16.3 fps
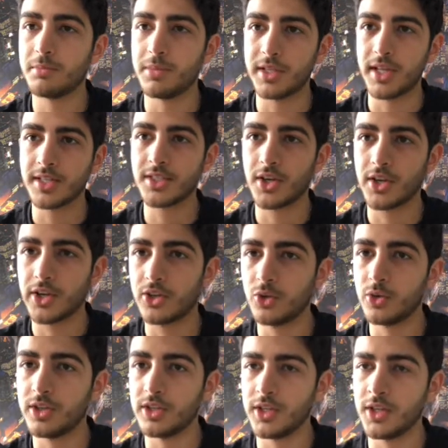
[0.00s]
but that's not
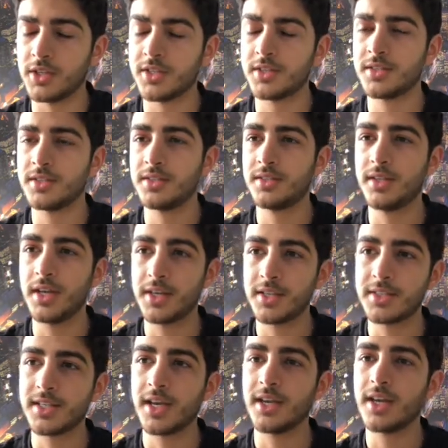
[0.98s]
included in this data
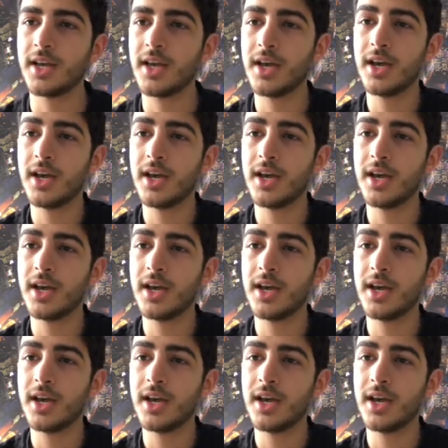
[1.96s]
set.